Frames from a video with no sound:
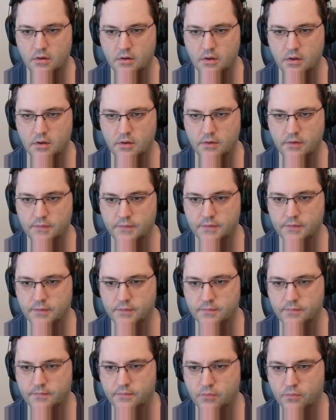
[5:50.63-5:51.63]
Uh, this
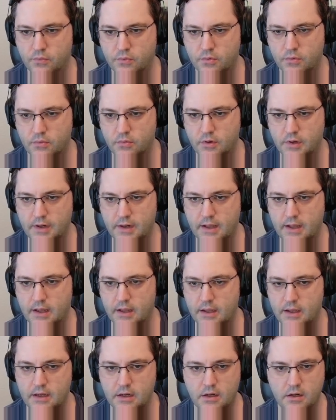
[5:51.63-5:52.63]
is 4 or
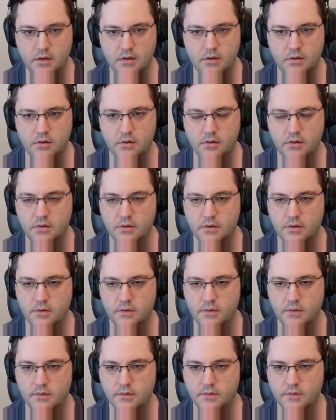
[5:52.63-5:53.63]
9.
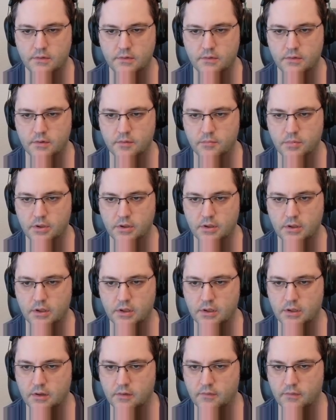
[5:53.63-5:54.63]
Could be
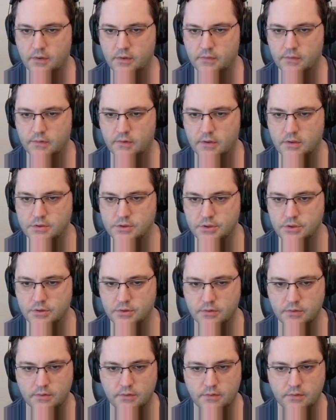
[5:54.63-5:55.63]
any of these
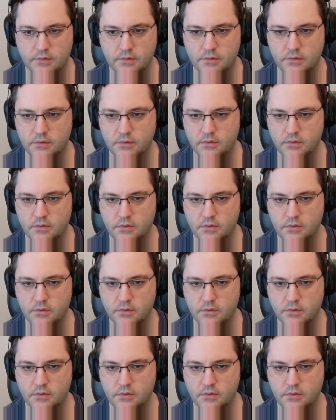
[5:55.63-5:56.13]
digits.